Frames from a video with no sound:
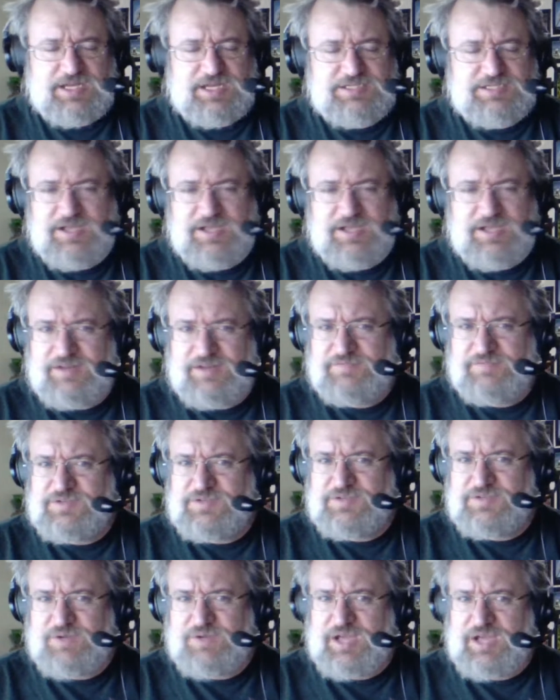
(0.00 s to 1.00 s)
ton of new
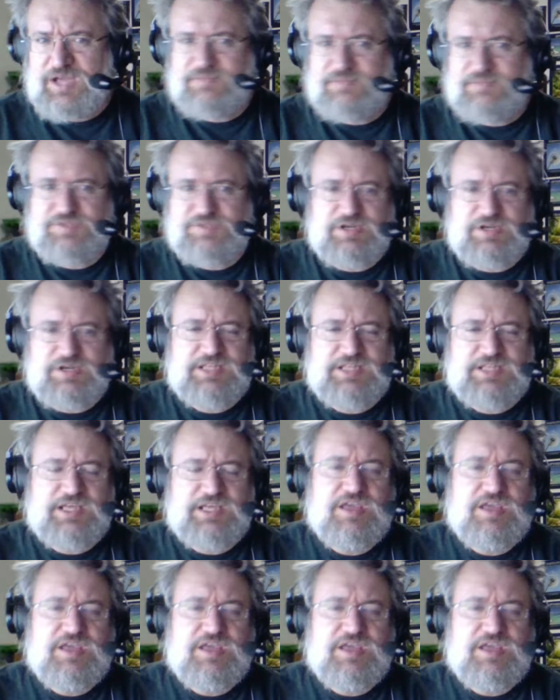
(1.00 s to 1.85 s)
items or anything,